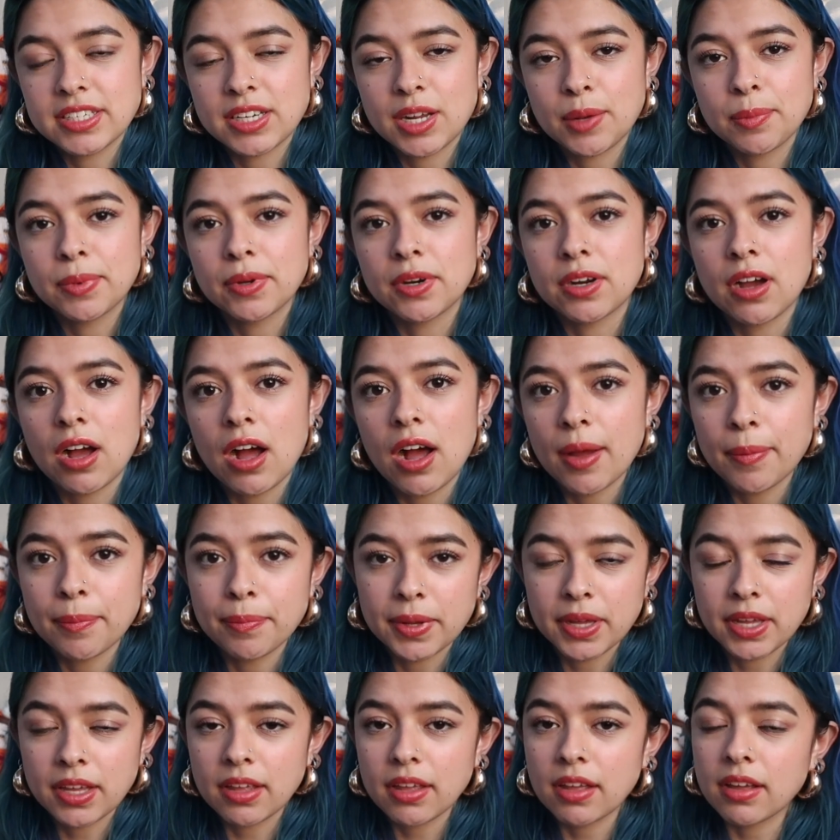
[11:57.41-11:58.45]
and I put a hot
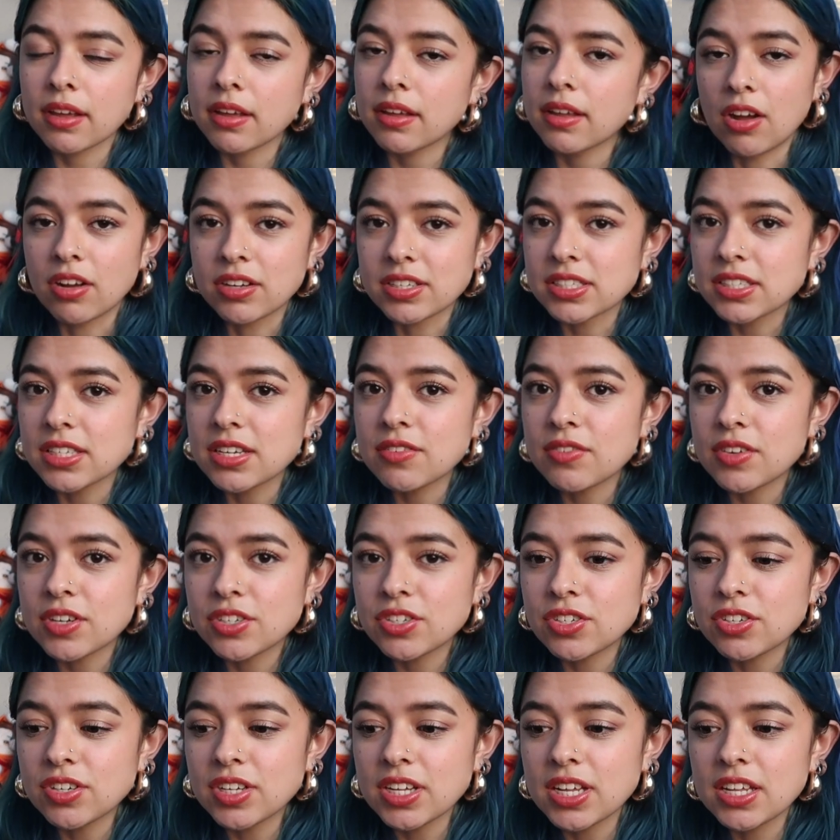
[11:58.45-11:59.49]
pink long sleeve
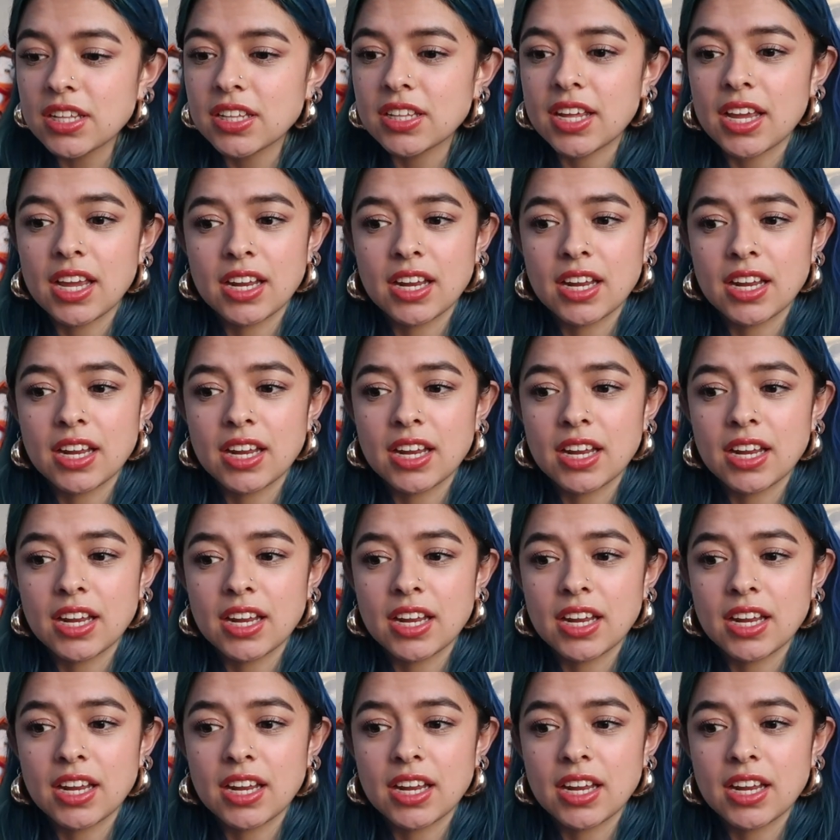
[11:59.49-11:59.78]
underneath,